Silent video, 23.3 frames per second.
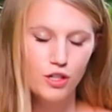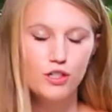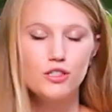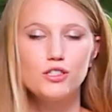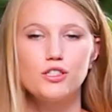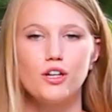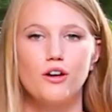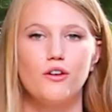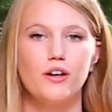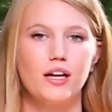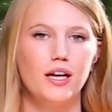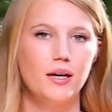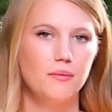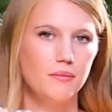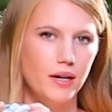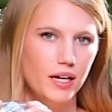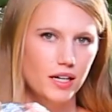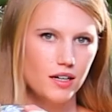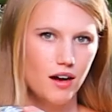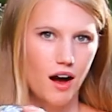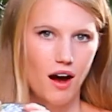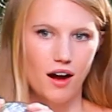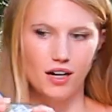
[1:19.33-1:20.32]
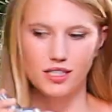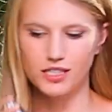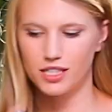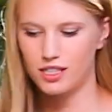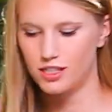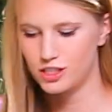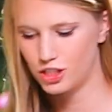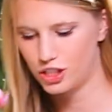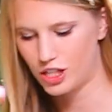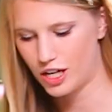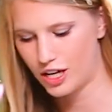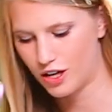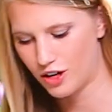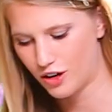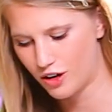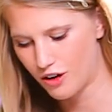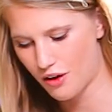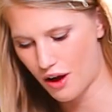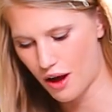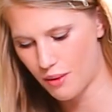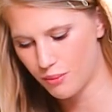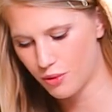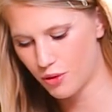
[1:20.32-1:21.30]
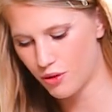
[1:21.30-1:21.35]
So in my cocktail shaker,
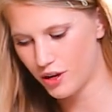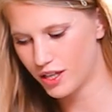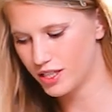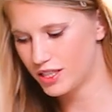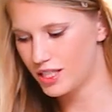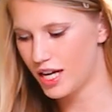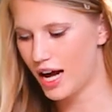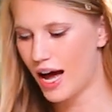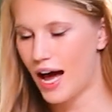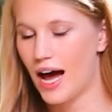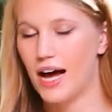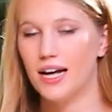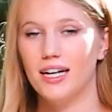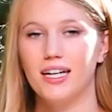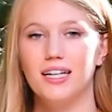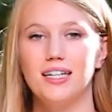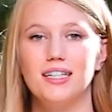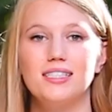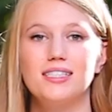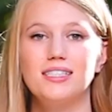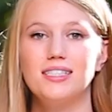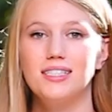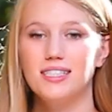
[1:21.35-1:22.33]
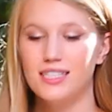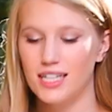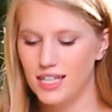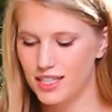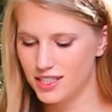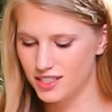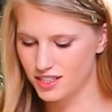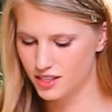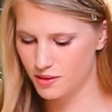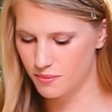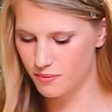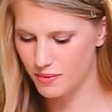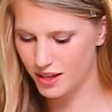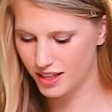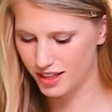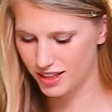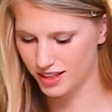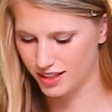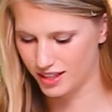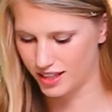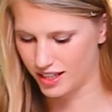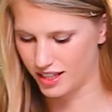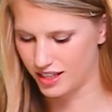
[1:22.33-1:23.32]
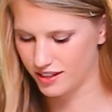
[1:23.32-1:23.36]
I'm going to add in 6
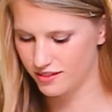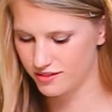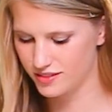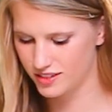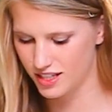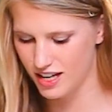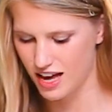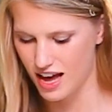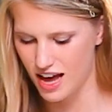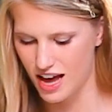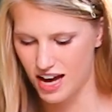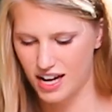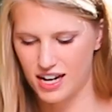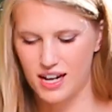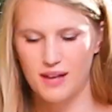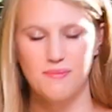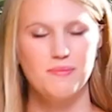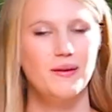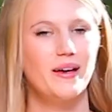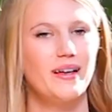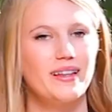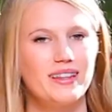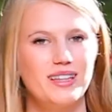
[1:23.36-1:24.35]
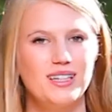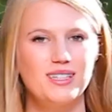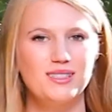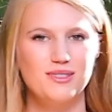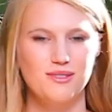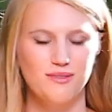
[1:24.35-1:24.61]
mint leaves, and I picked these